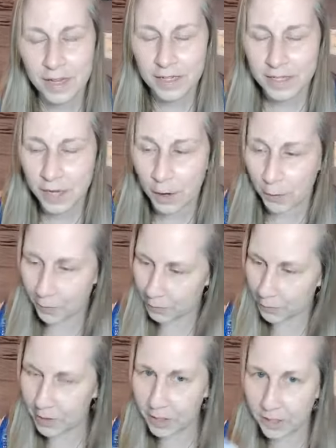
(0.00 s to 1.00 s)
So
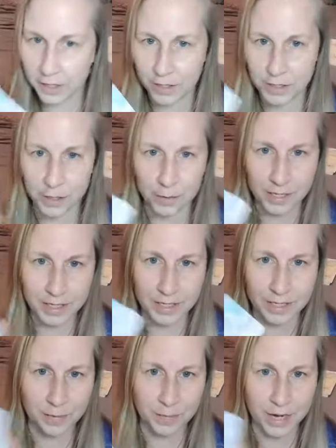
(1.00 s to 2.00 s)
we're going to do into
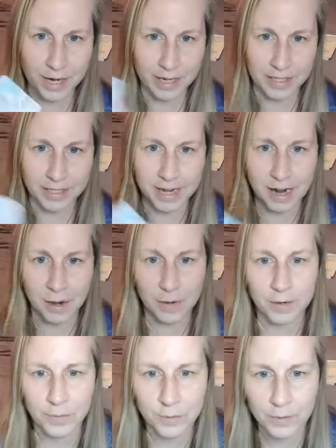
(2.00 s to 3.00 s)
some readings now.
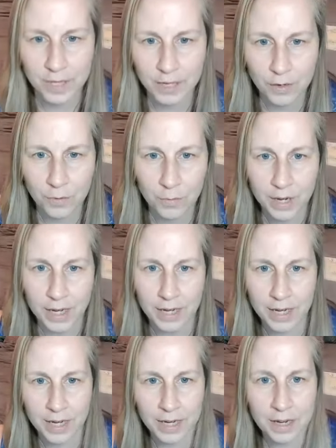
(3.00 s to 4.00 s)
If you would like a
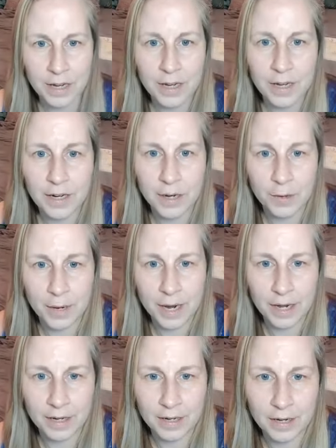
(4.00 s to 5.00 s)
reading, go
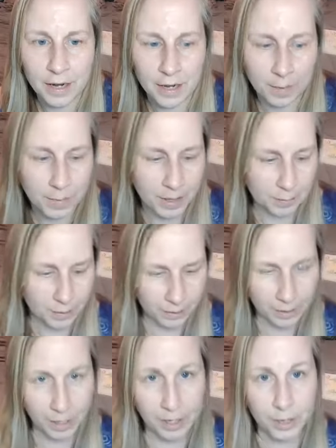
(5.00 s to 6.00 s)
ahead and comment
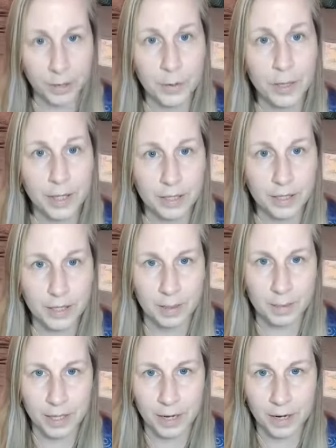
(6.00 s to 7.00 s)
below. Let
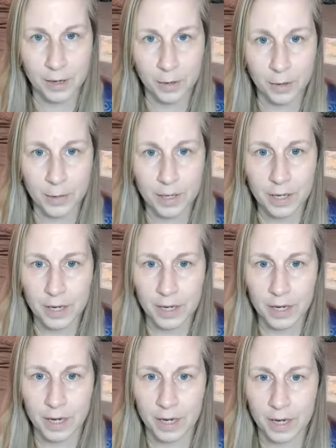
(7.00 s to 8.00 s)
me know,
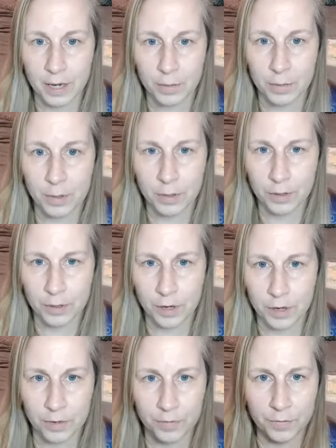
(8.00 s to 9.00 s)
and I will pull a
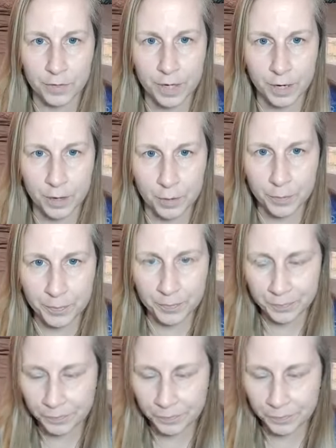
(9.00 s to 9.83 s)
card for you.